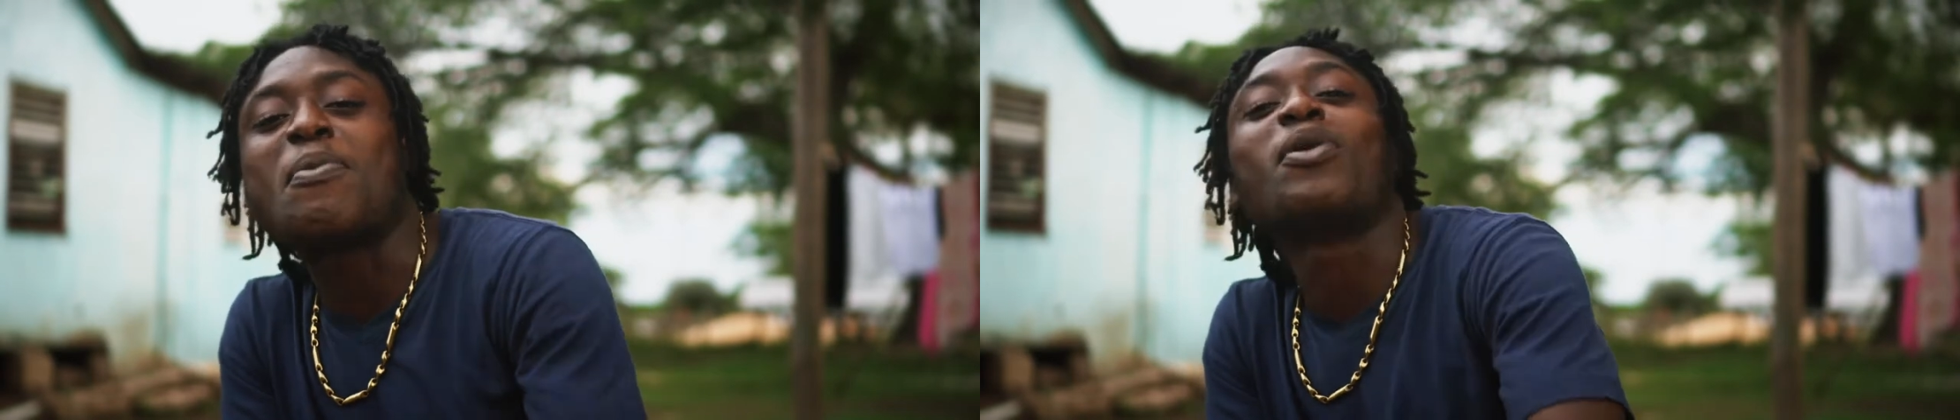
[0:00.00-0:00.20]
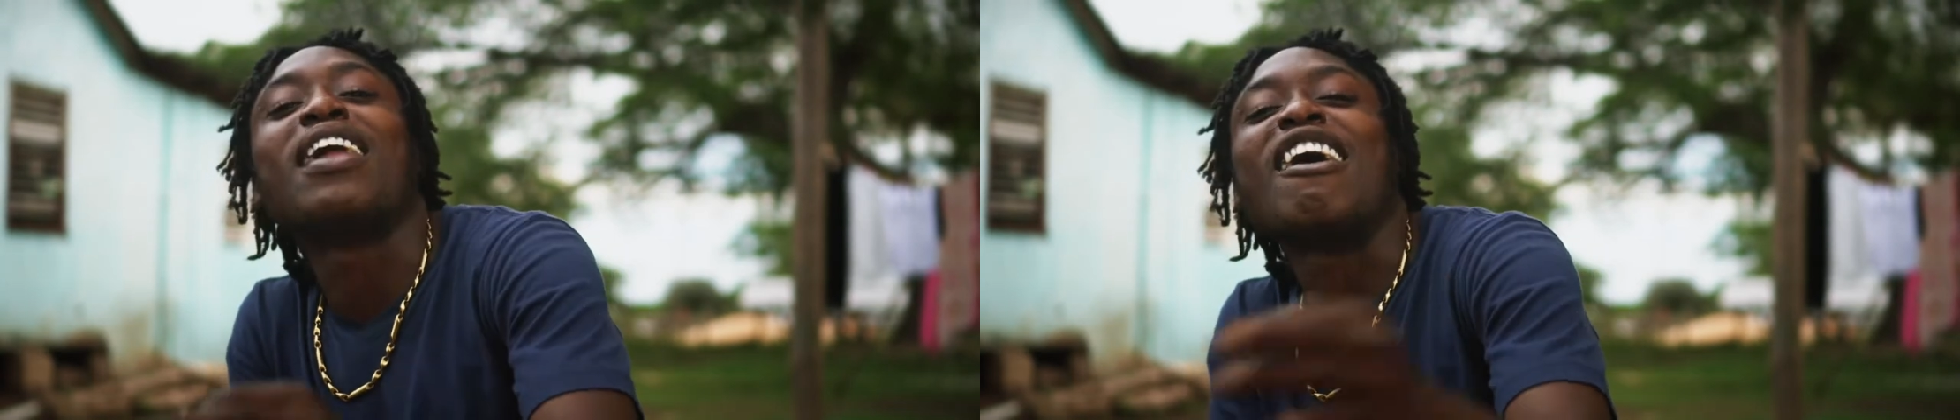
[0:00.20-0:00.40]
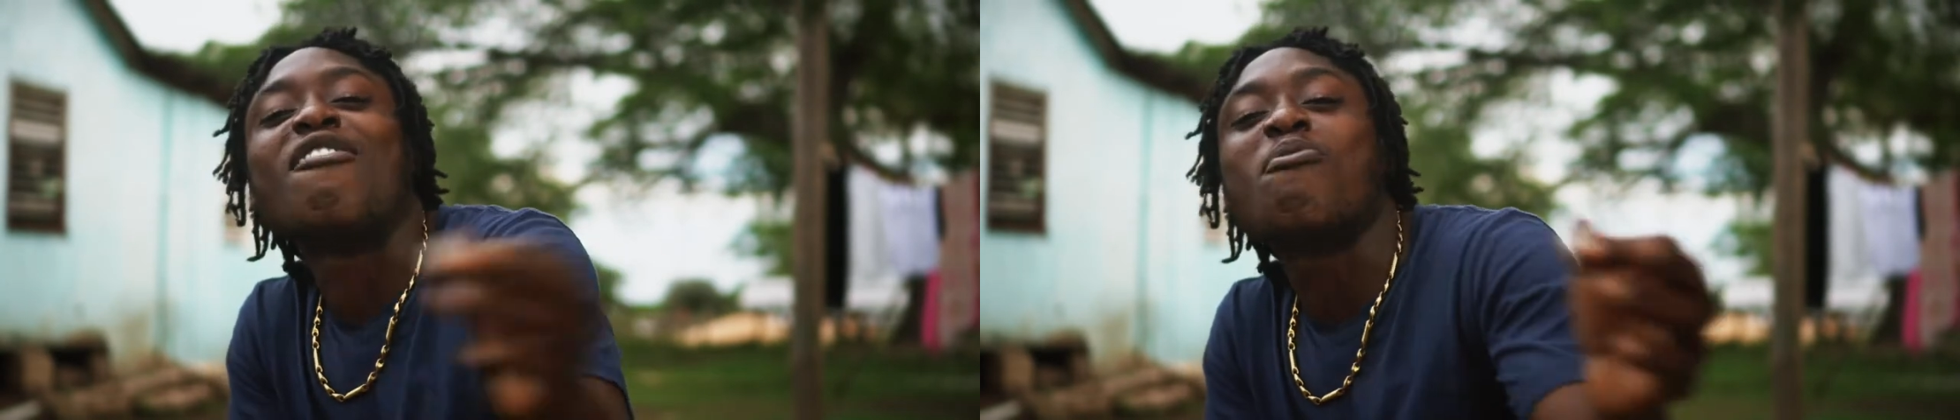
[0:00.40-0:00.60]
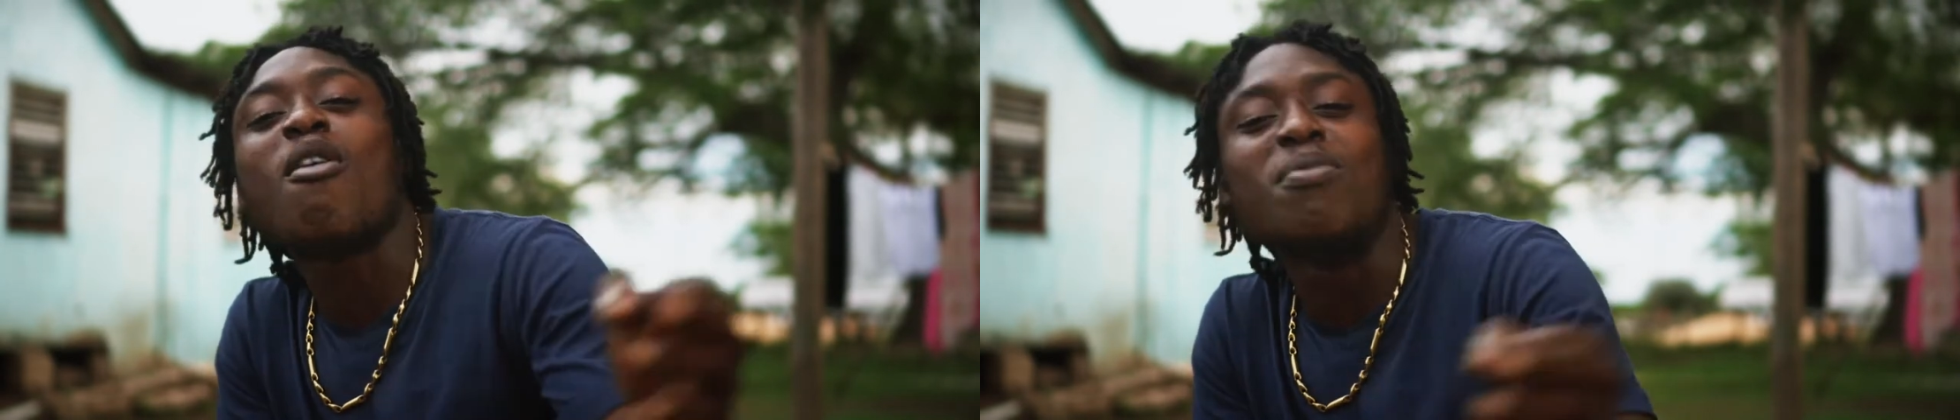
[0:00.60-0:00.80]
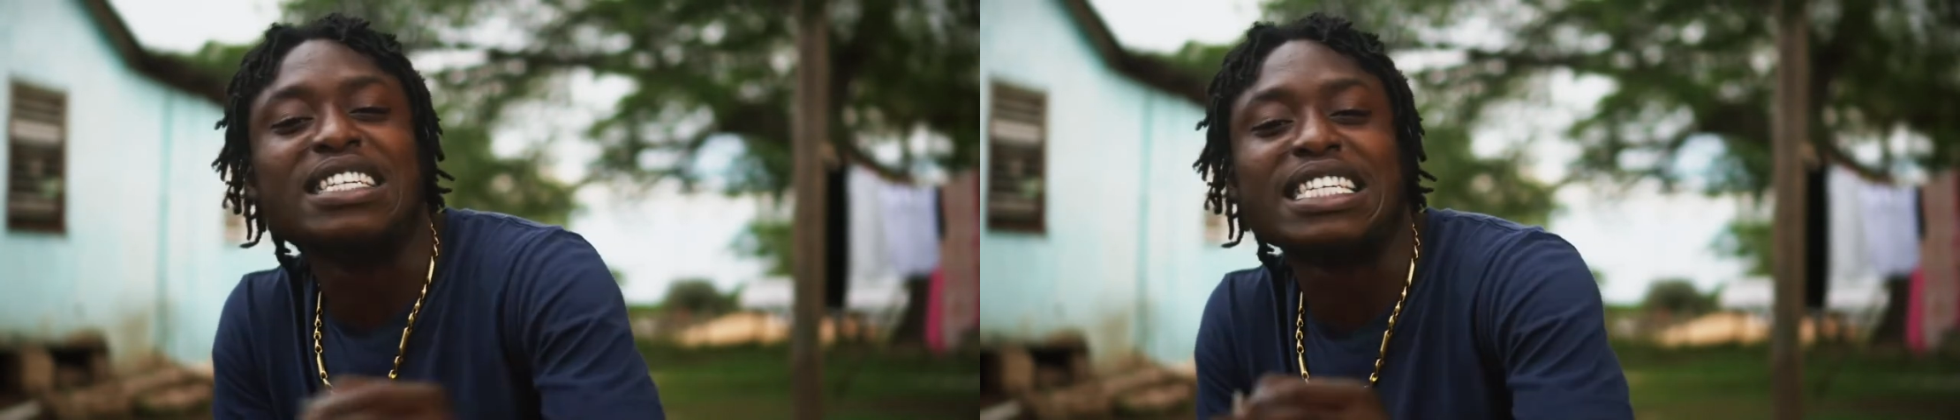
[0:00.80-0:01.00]
pull off
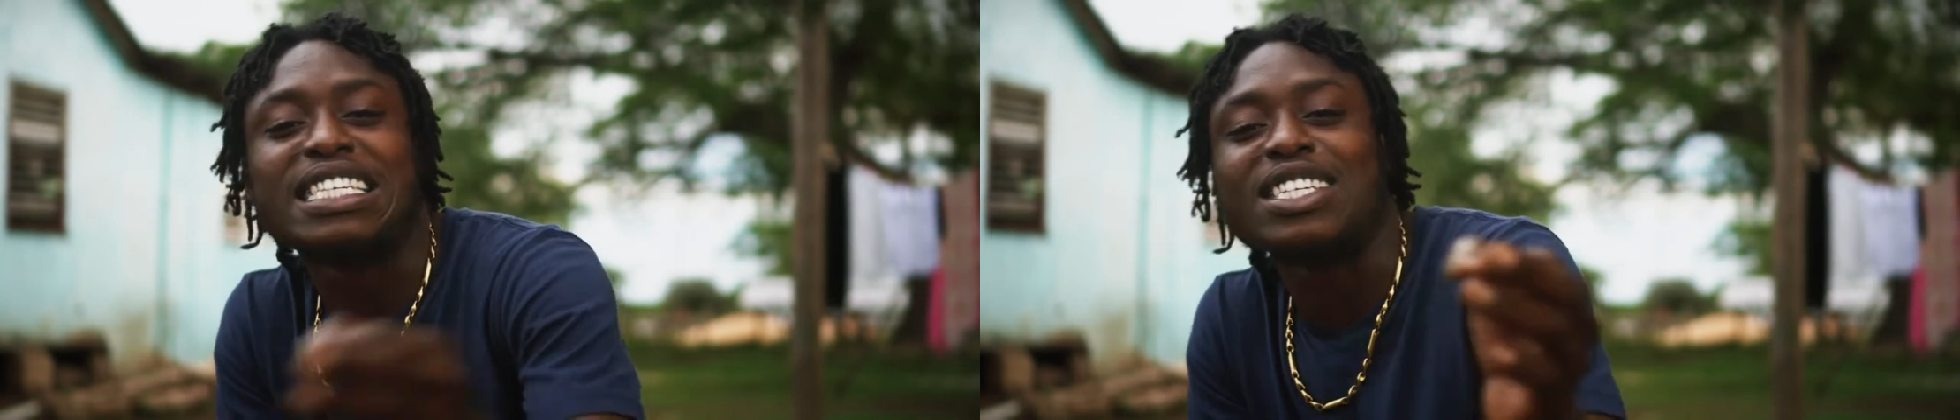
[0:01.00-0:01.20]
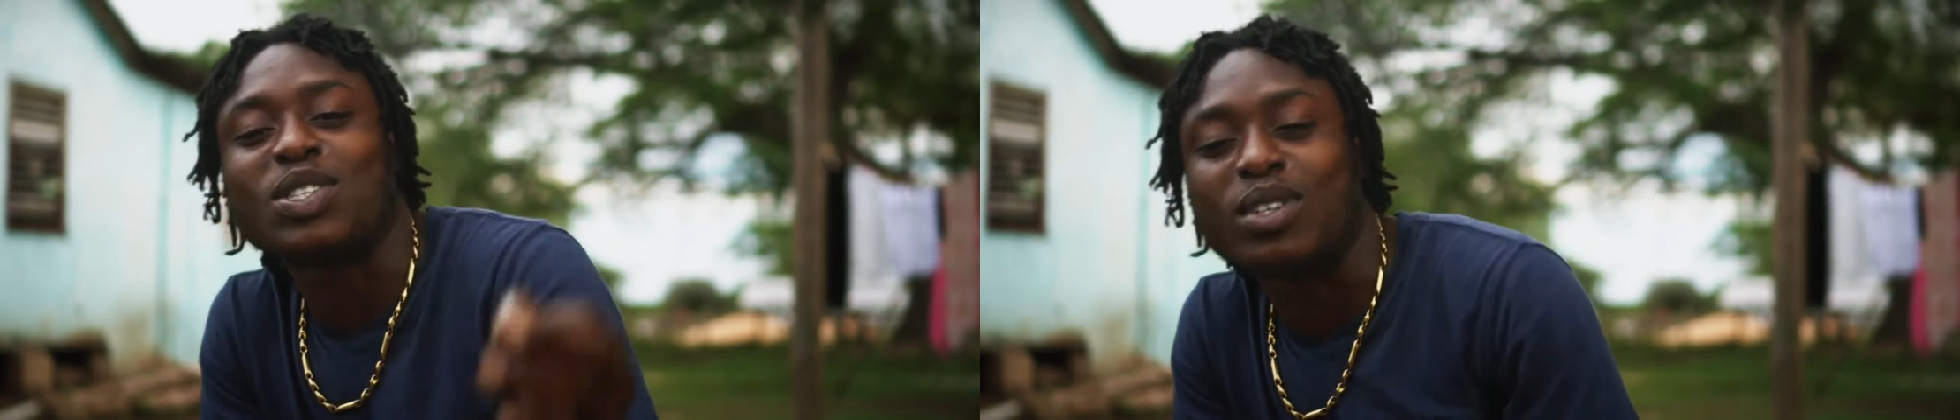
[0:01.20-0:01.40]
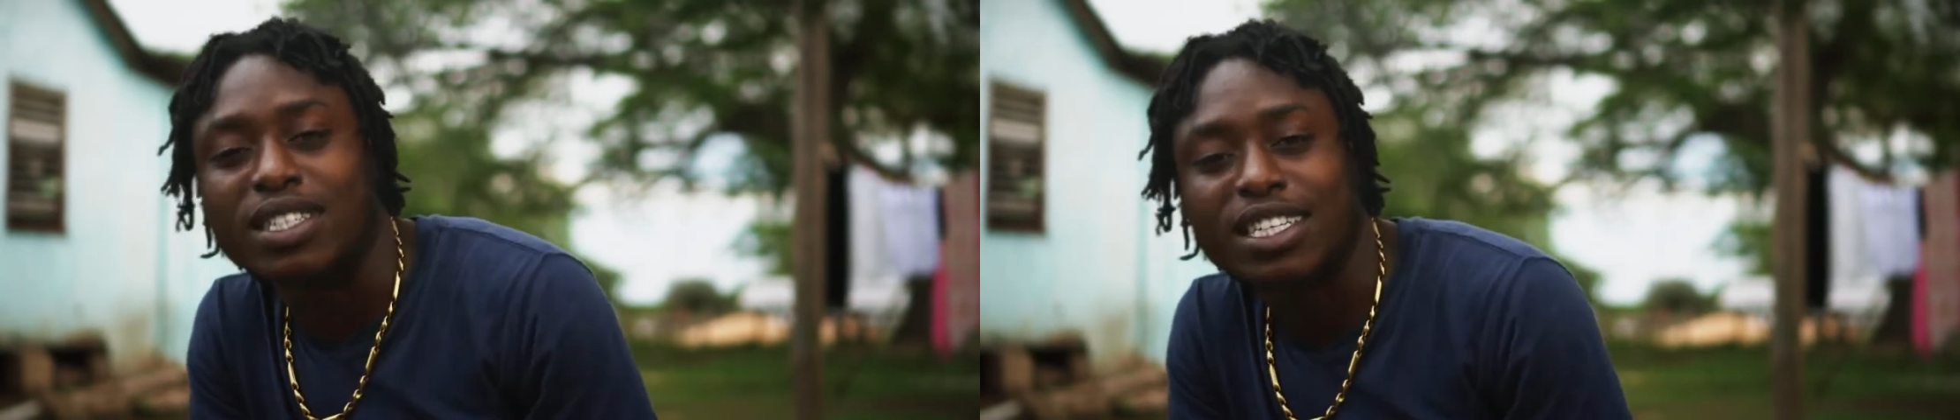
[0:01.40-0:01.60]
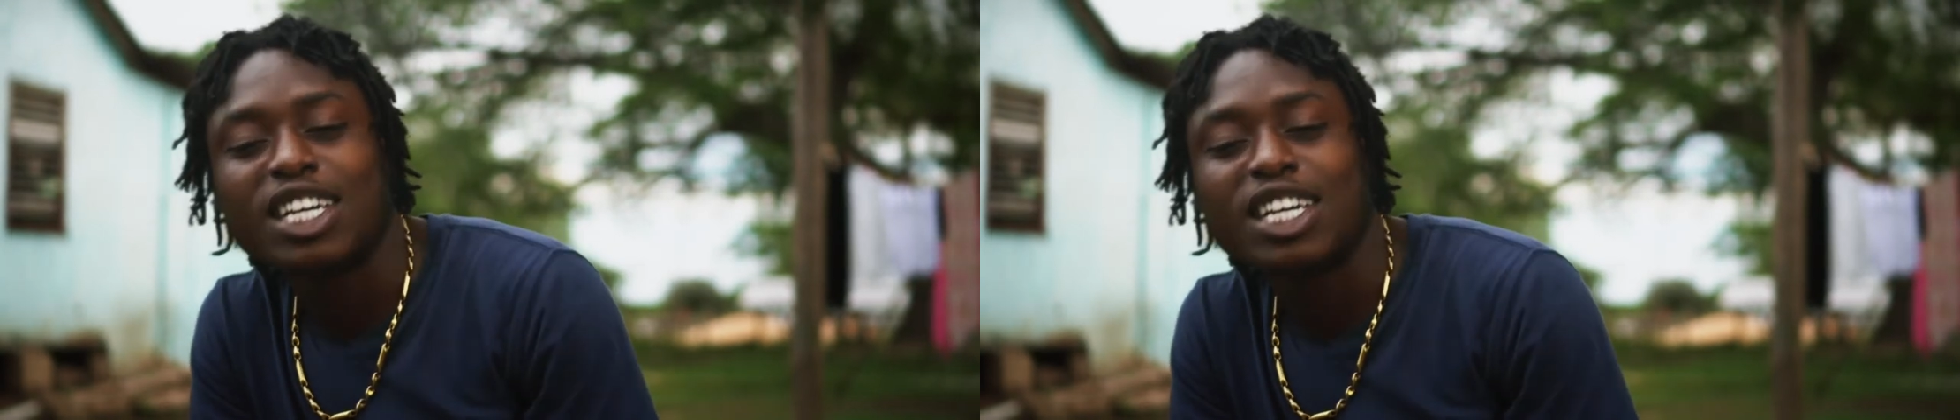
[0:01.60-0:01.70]
publicity stuff.